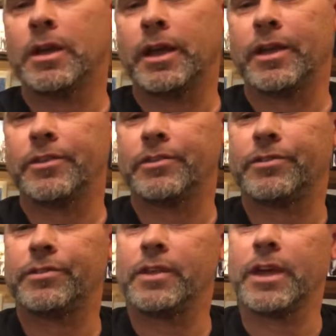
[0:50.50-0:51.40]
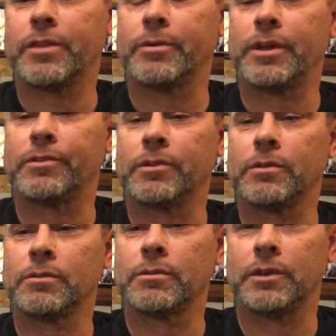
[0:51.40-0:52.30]
And the other
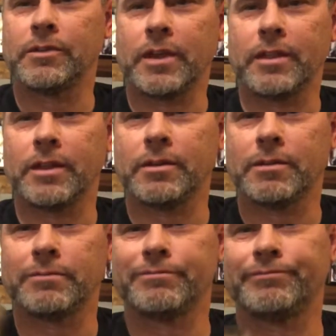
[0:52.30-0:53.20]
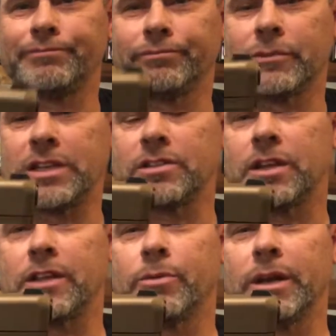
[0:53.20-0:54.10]
reason is I just
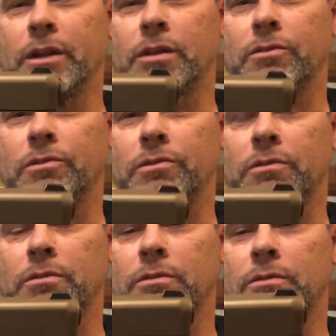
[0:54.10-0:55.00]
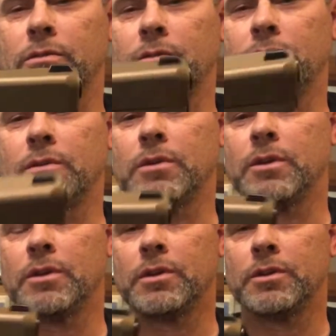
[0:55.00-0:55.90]
like the way it looks.
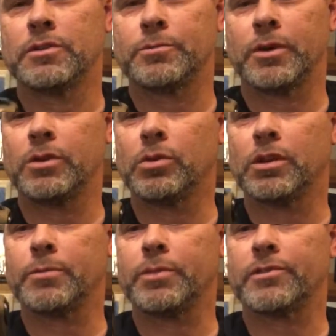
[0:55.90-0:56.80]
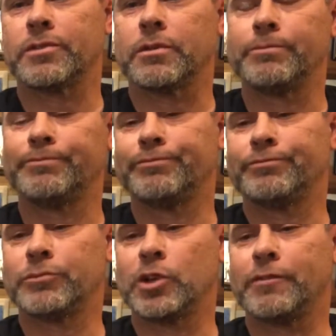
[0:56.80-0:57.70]
It's a pretty cool looking pistol.
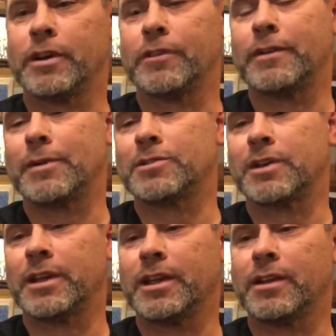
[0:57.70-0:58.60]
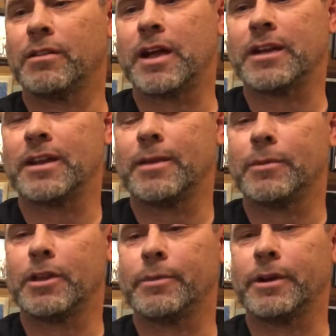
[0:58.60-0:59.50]
So I figured if I was going to get a Glock
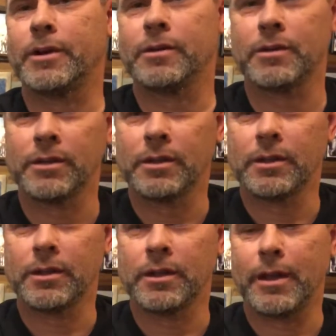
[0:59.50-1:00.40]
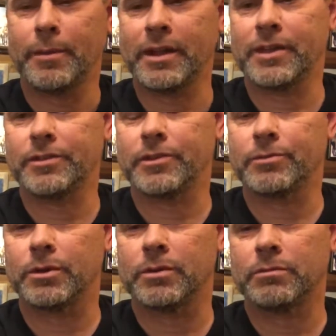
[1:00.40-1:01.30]
9mm, I'm going to get this one.